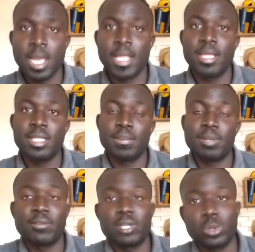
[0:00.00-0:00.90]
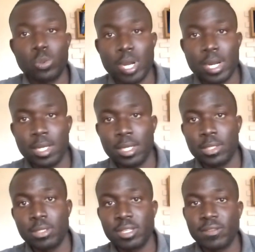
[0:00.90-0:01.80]
and then chapter 41,
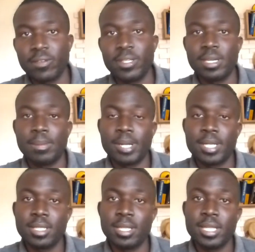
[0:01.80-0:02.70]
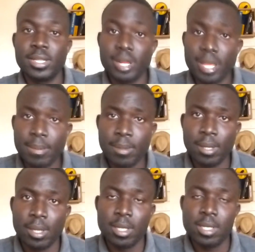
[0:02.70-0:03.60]
Joseph interprets then the dream
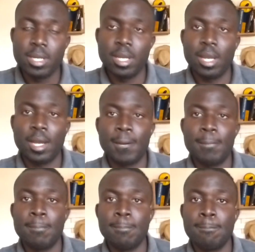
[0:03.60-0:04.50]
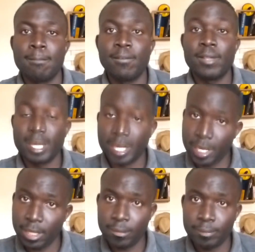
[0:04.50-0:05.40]
for the king,